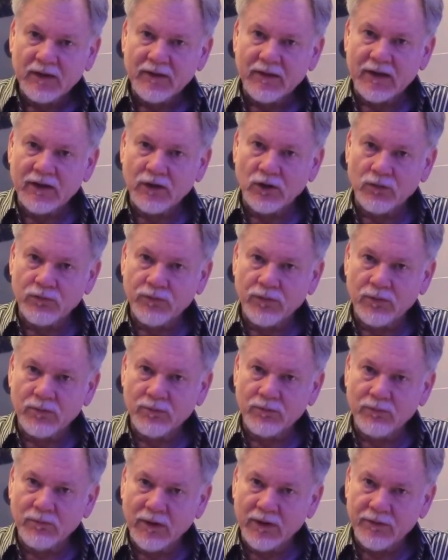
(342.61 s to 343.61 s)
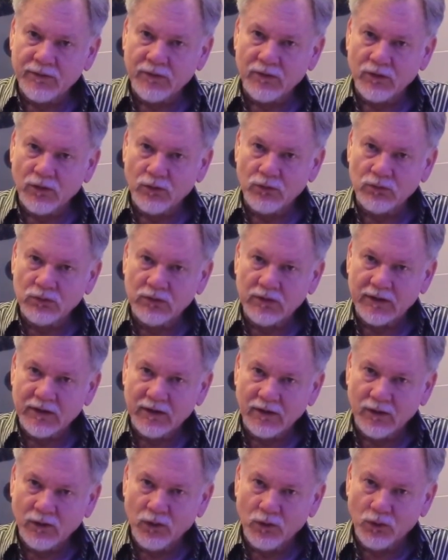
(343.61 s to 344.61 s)
They go from mother-only
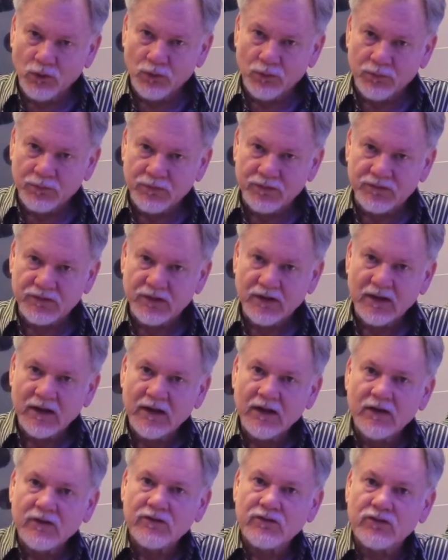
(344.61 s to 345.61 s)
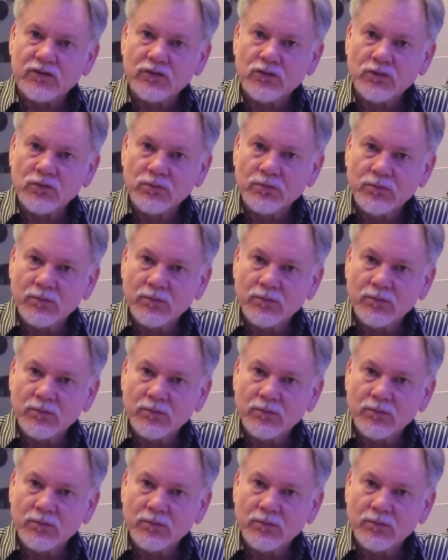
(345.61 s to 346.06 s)
homes to